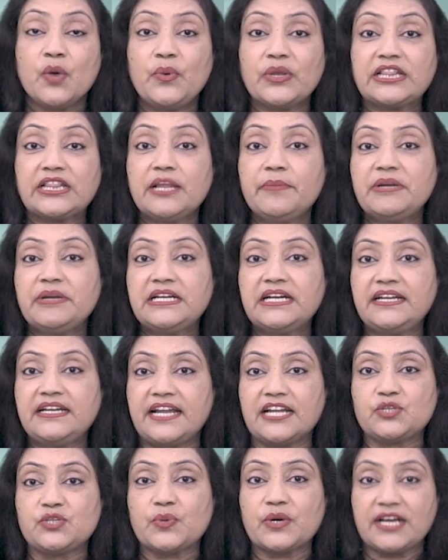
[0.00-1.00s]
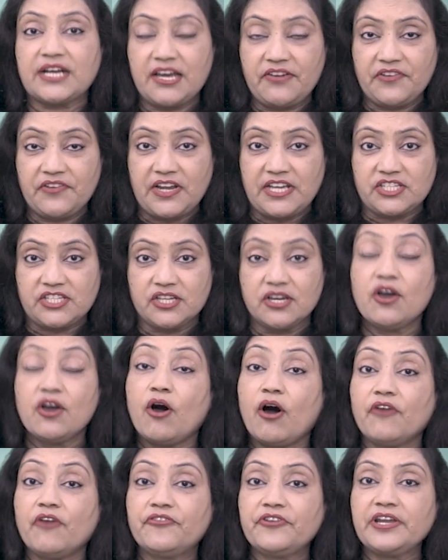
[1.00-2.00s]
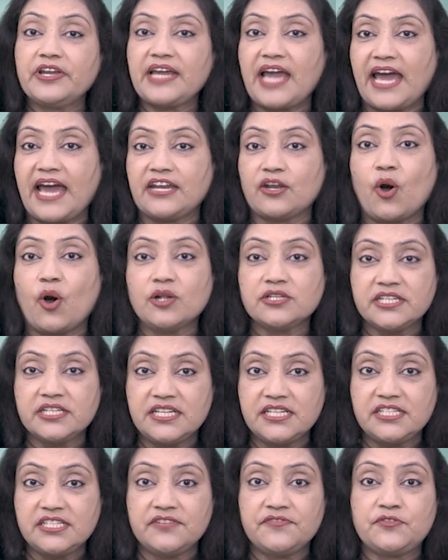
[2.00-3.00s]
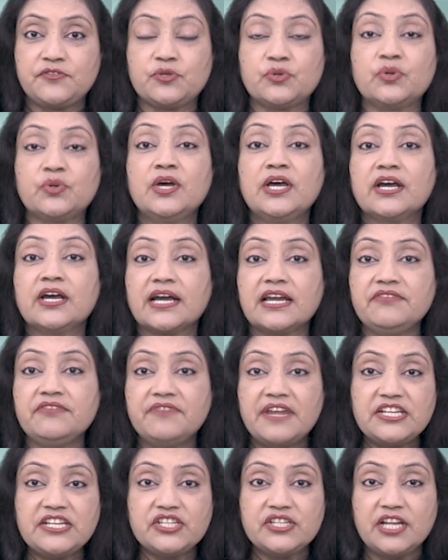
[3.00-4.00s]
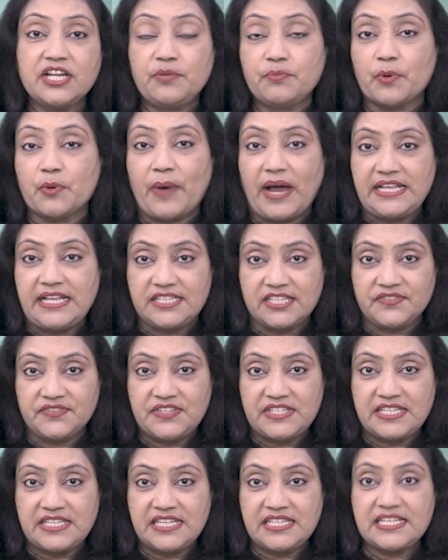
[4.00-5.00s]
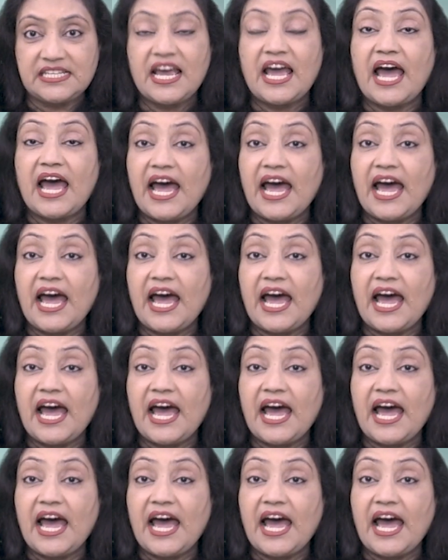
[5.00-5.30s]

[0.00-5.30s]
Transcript: with limited network coverage, offering an alternative to conventional mobile services